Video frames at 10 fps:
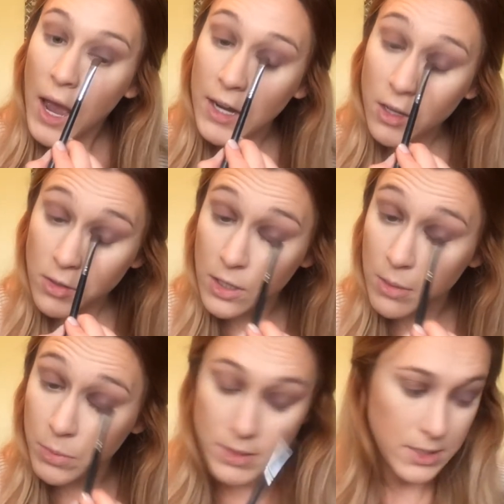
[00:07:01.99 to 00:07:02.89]
I know that
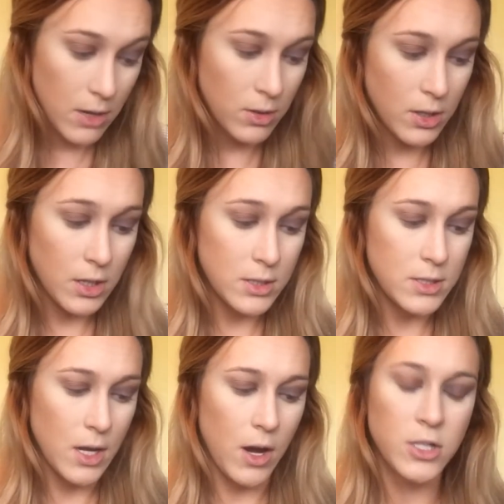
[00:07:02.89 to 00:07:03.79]
it blends out good,
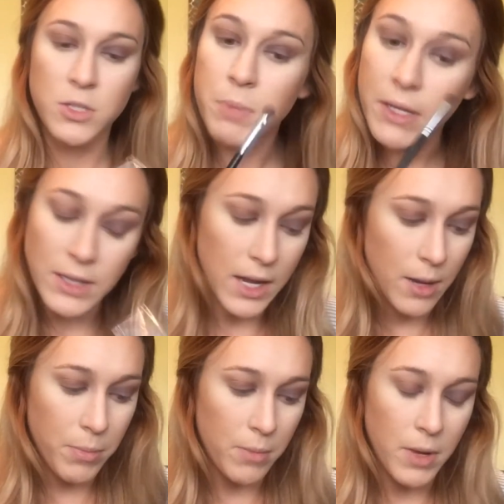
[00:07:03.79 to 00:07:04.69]
so I just picked that
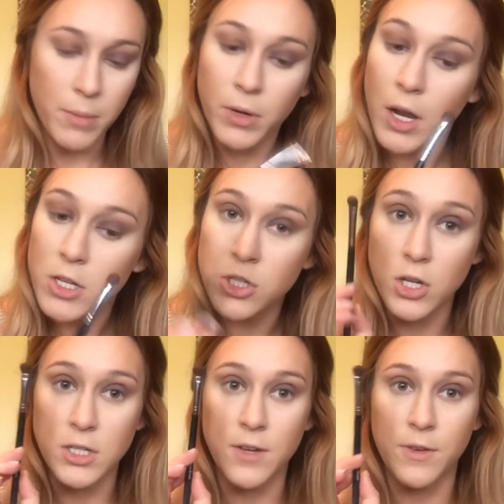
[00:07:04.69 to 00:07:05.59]
up on my brush,
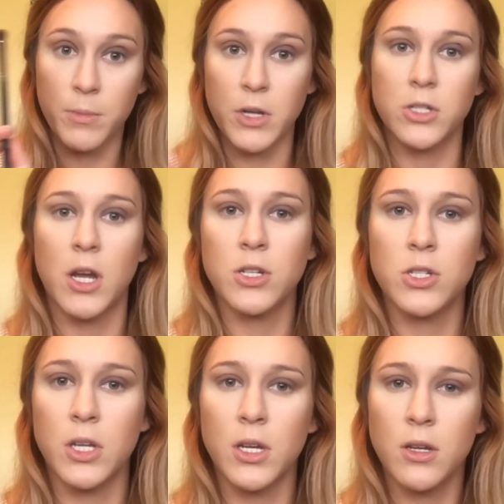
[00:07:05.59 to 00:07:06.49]
on a different brush
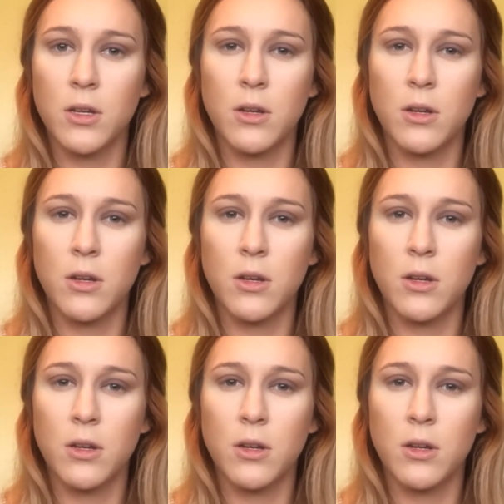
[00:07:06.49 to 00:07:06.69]
actually.